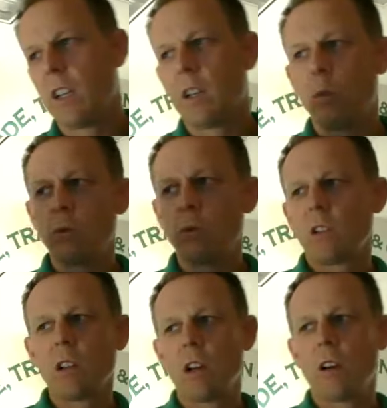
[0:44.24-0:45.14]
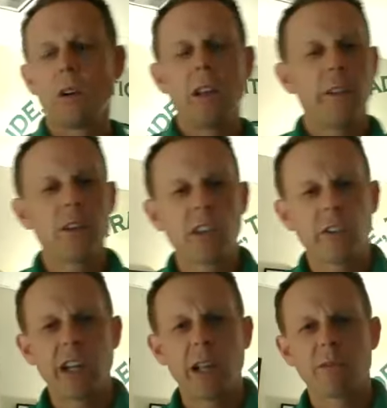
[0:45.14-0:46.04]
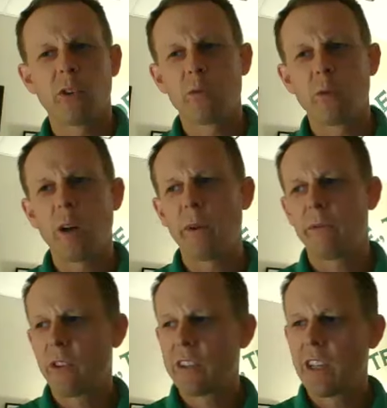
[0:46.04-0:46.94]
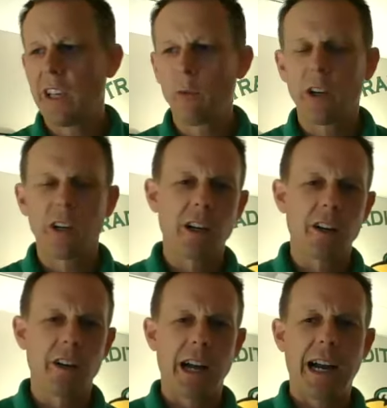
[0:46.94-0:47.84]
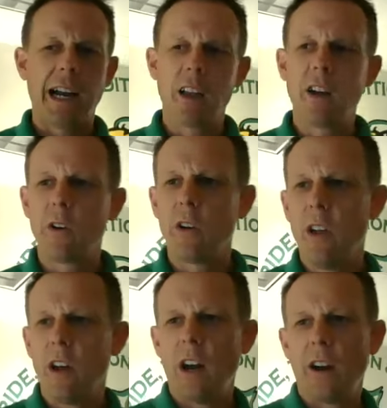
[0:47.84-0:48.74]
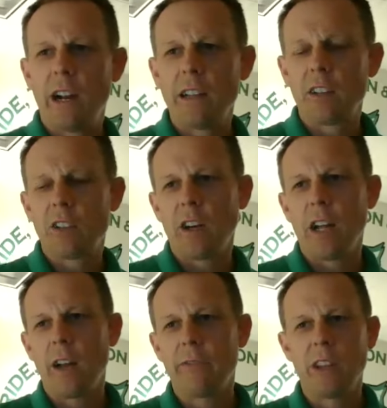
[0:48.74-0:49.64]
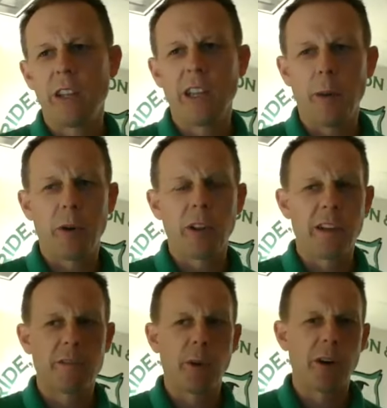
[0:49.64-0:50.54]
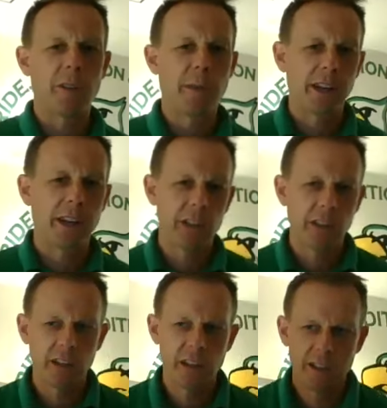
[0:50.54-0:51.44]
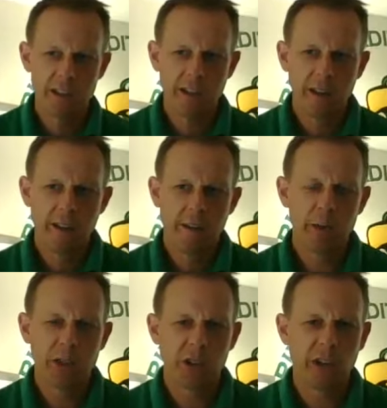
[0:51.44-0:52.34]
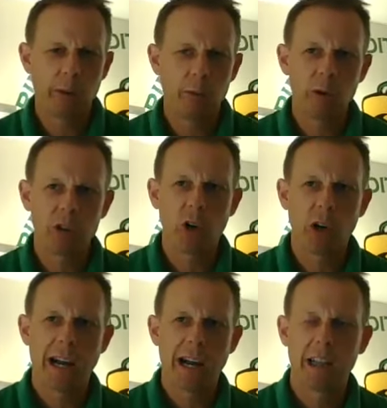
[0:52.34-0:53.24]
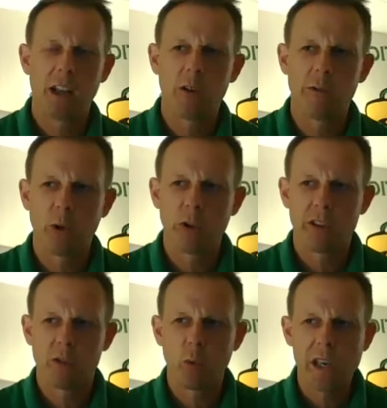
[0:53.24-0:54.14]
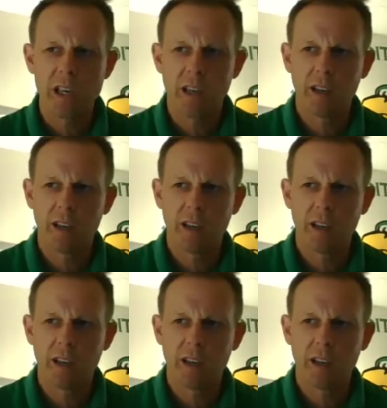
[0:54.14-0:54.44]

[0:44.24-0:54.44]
and what was the low? There's other names for it as well, but for this game, we're going to call it high-low. All right, let's start off in the upper left part of my grid, at least. Mr. Graham, what was your high-low for this week?